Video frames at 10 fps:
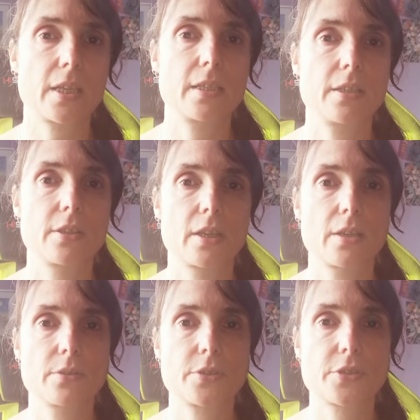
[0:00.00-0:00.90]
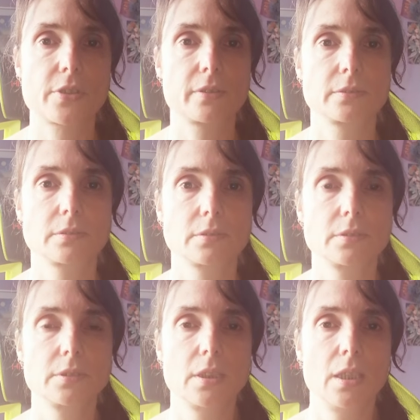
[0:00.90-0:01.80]
anything else
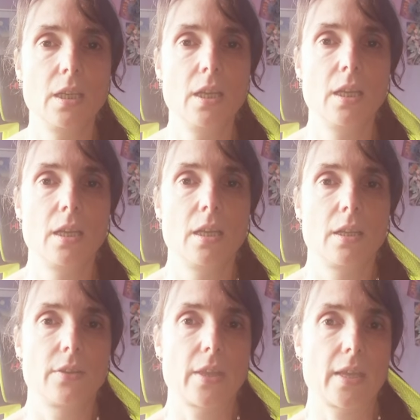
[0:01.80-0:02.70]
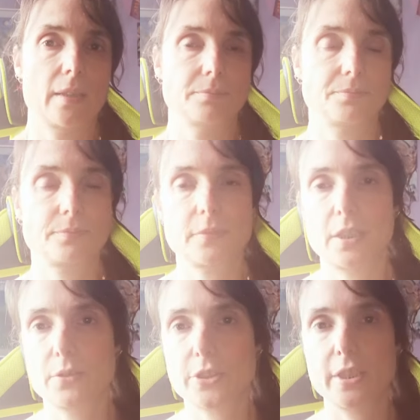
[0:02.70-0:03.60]
that
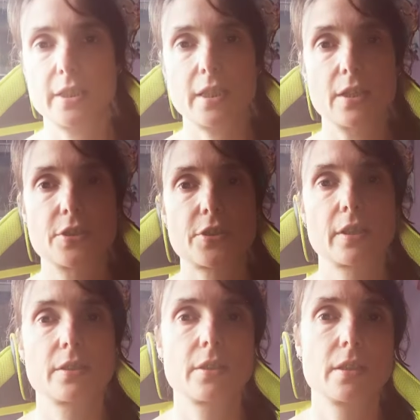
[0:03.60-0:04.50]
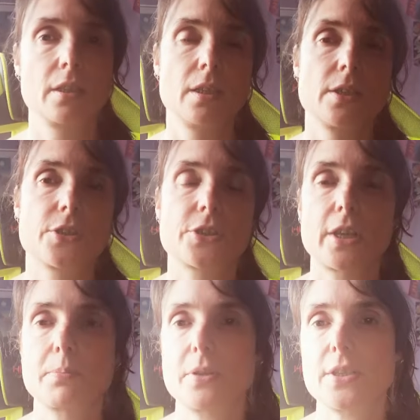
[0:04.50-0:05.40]
he or she needs.
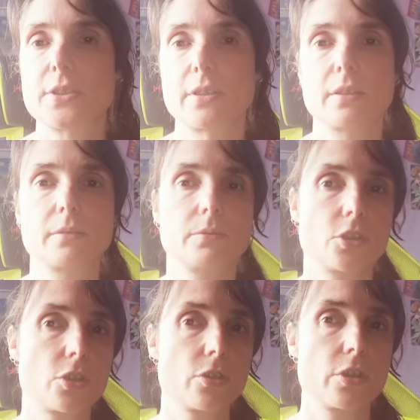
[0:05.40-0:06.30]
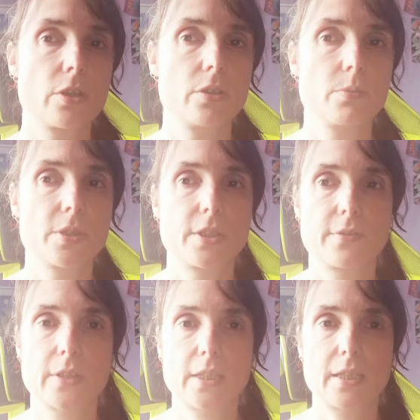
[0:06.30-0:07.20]
Stay present. Choose union with the
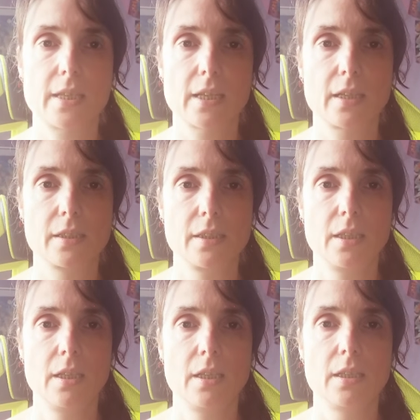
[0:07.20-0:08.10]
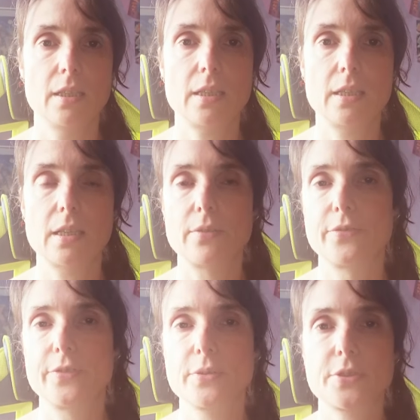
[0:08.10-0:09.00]
divine here. Let
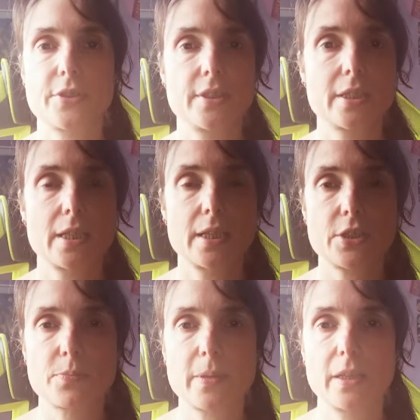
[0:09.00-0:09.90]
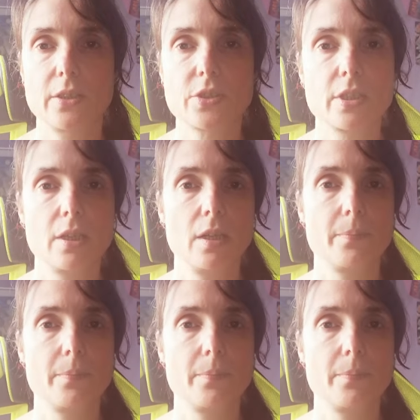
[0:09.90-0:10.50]
love fill this entire space.